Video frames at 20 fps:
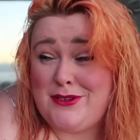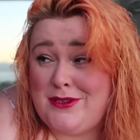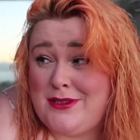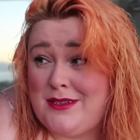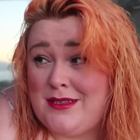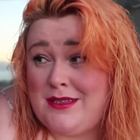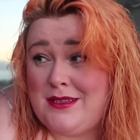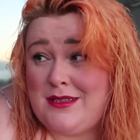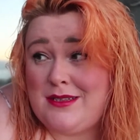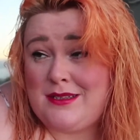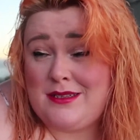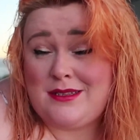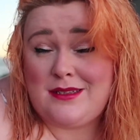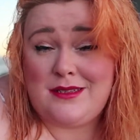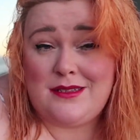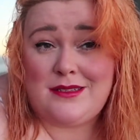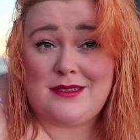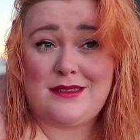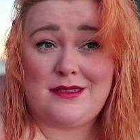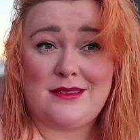
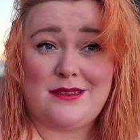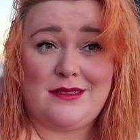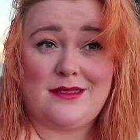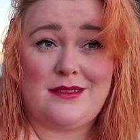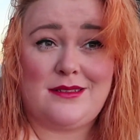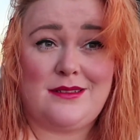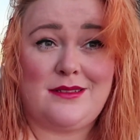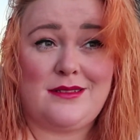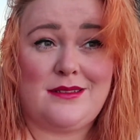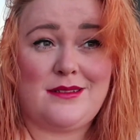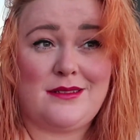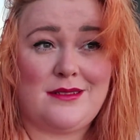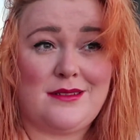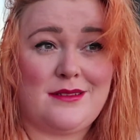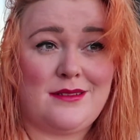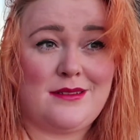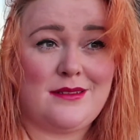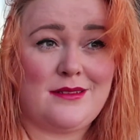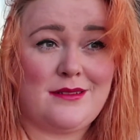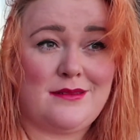
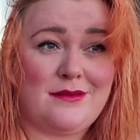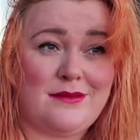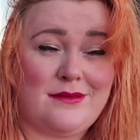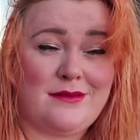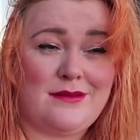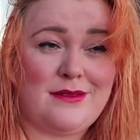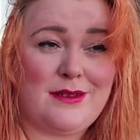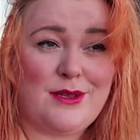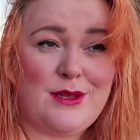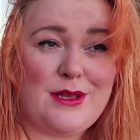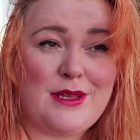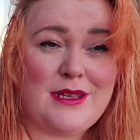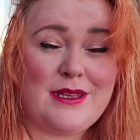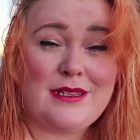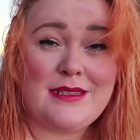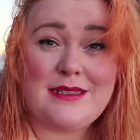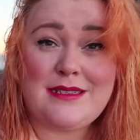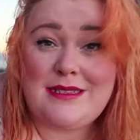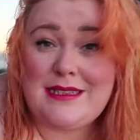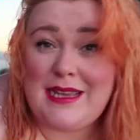
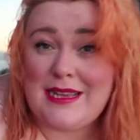This person isn't speaking.